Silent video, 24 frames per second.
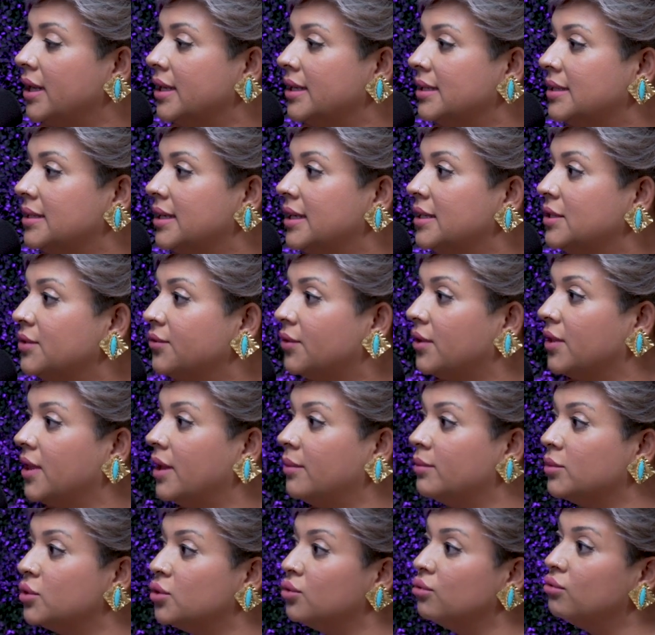in a sense for
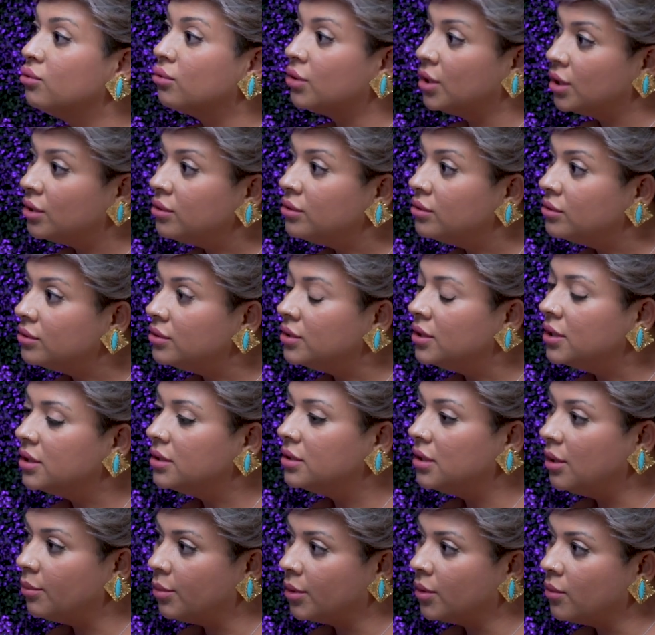them to grow,
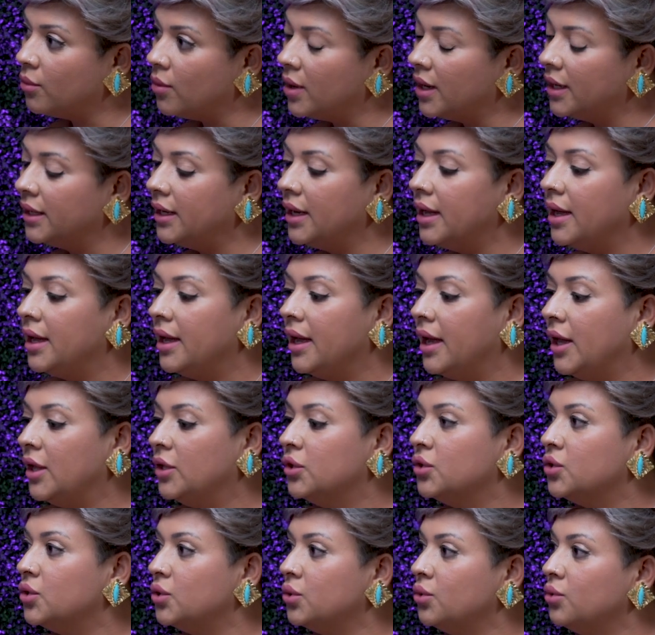number one,
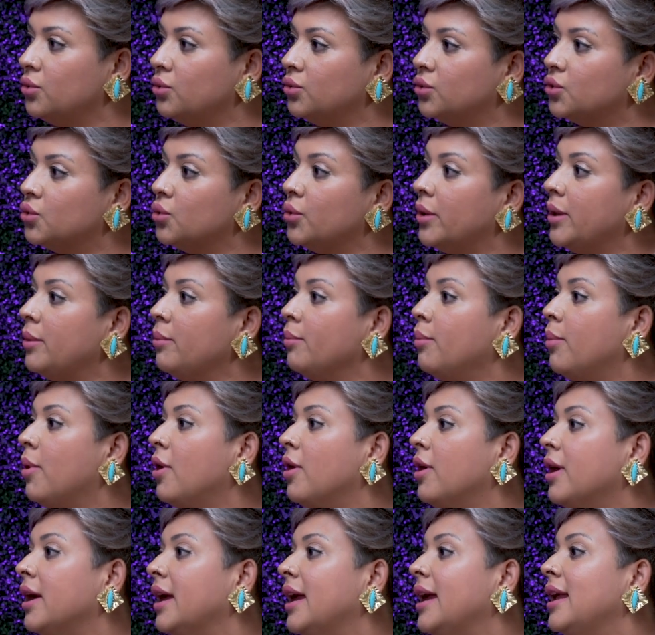and two, to
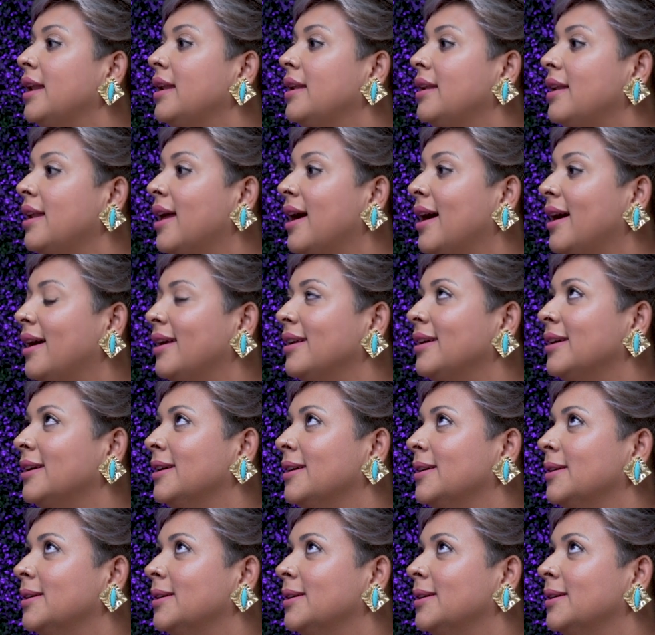impart and not